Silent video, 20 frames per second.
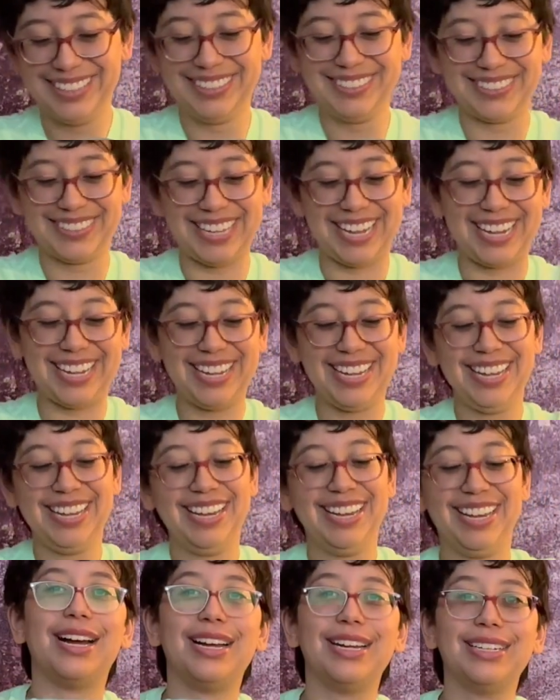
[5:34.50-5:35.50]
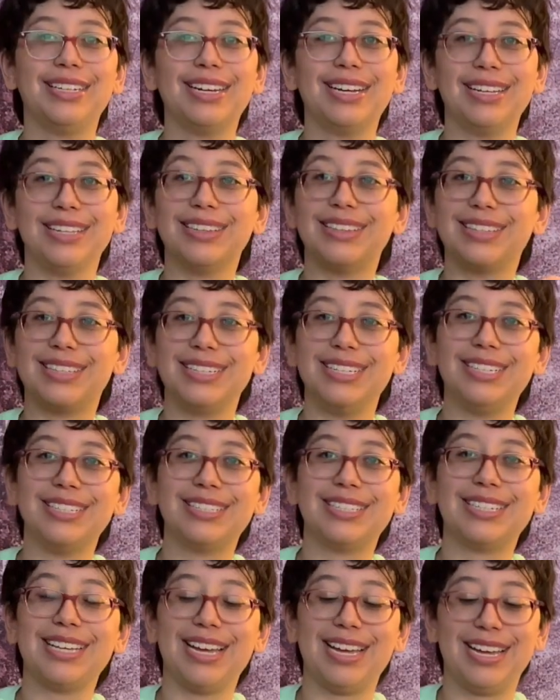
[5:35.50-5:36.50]
Okay, I got
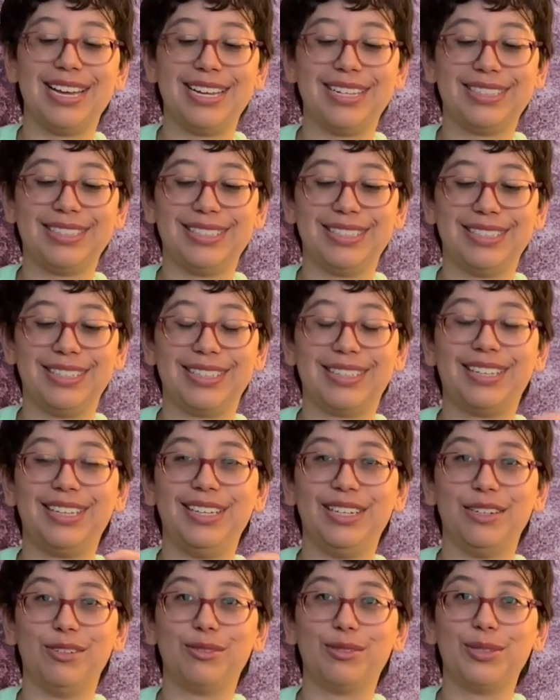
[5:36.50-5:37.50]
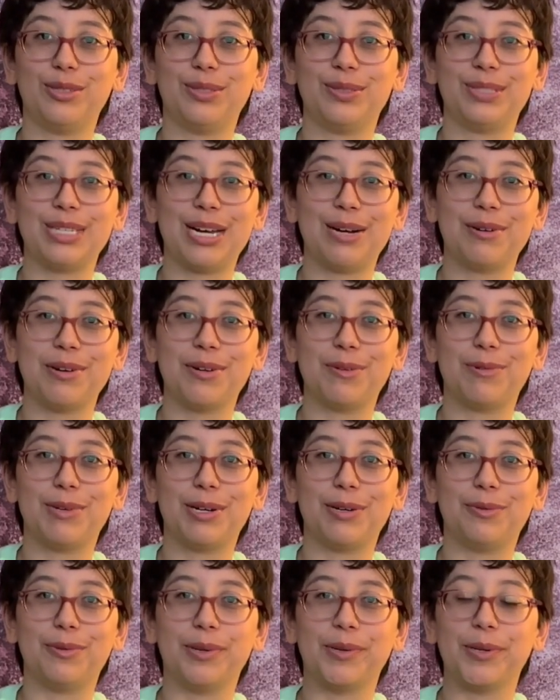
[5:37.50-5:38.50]
this at Kyoto Tower
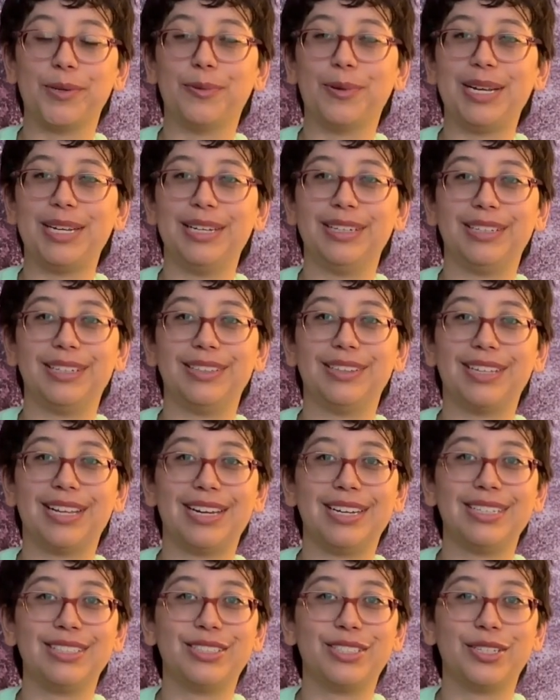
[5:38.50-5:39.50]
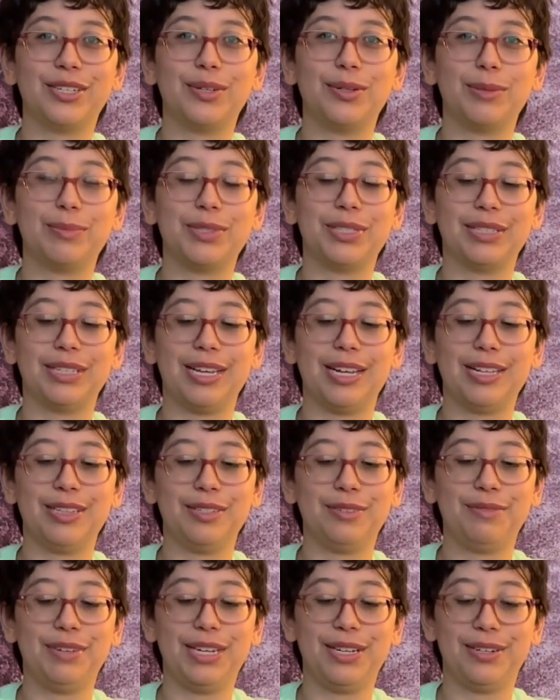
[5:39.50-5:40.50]
while we were waiting in line to go up to the
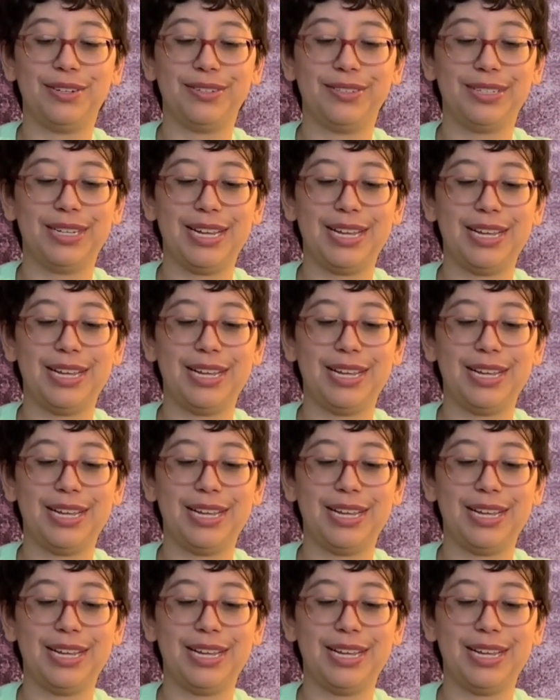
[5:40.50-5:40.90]
elevator,